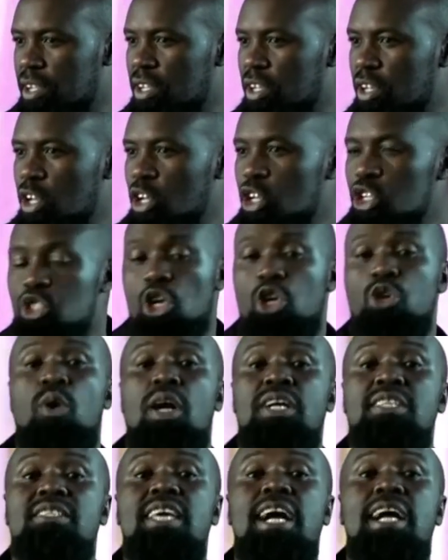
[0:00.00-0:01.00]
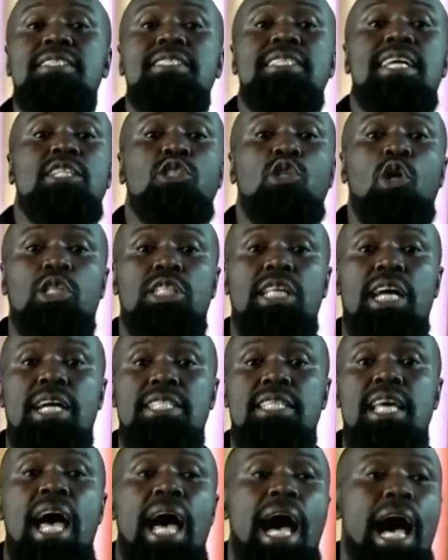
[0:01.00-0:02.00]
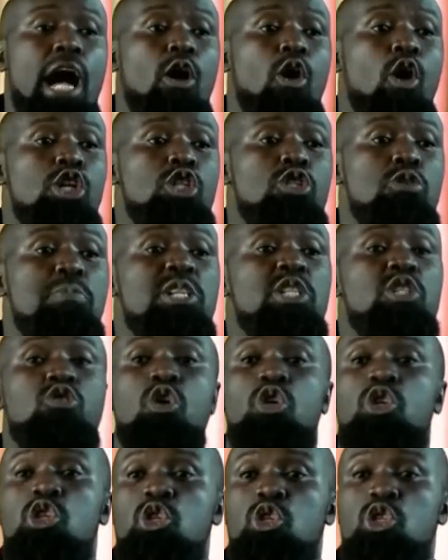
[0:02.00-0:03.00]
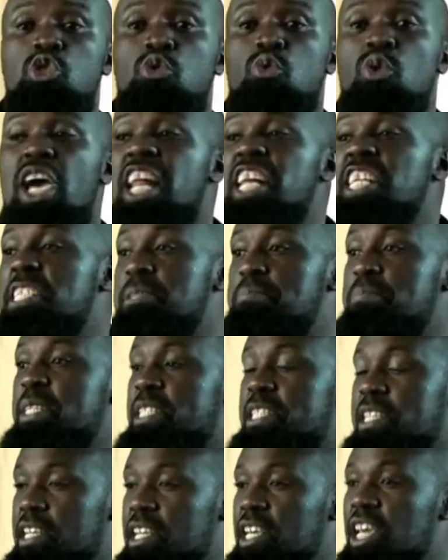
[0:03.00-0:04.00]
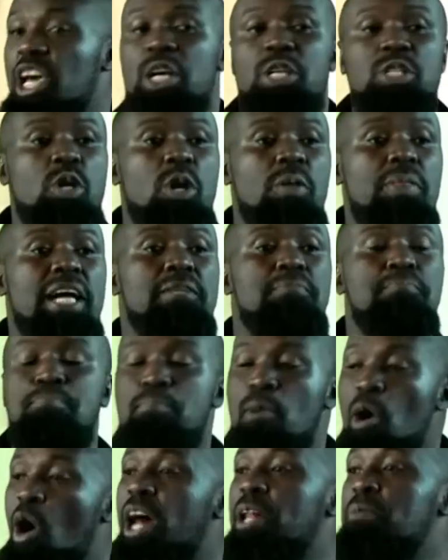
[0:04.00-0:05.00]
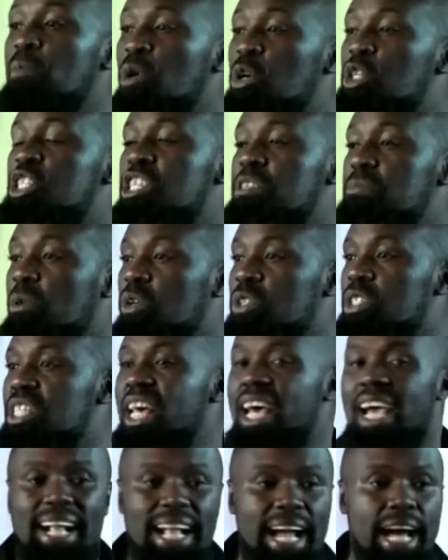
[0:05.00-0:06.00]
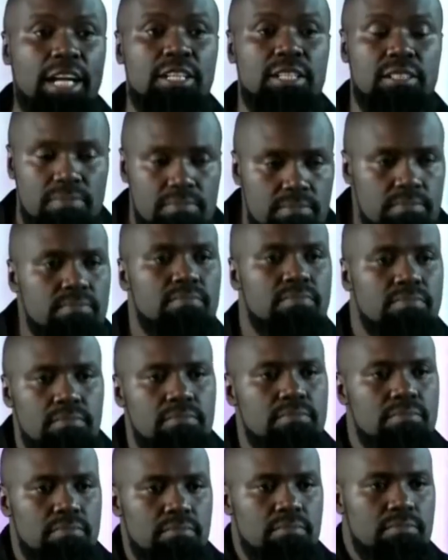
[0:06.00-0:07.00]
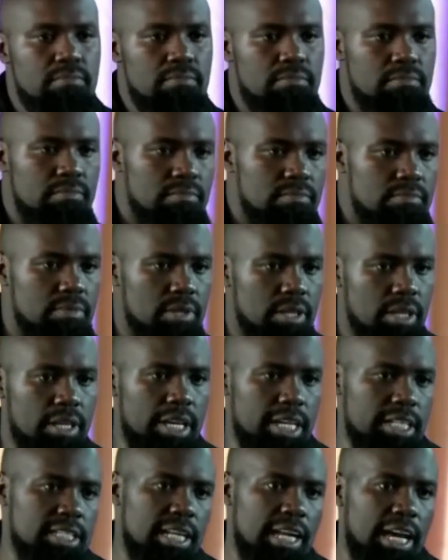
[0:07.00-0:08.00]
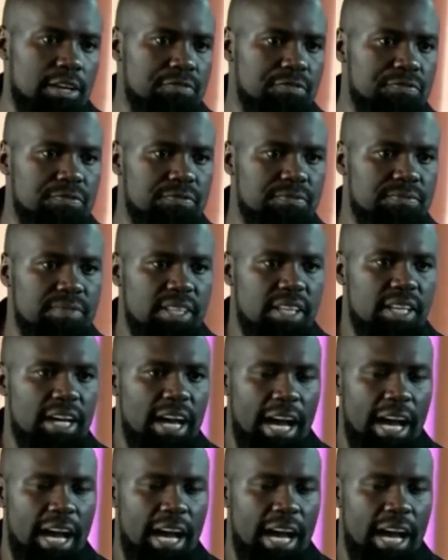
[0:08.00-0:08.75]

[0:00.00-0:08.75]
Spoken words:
So your sons and daughters are going to be introduced to LGBT, so that more and more demons can get life and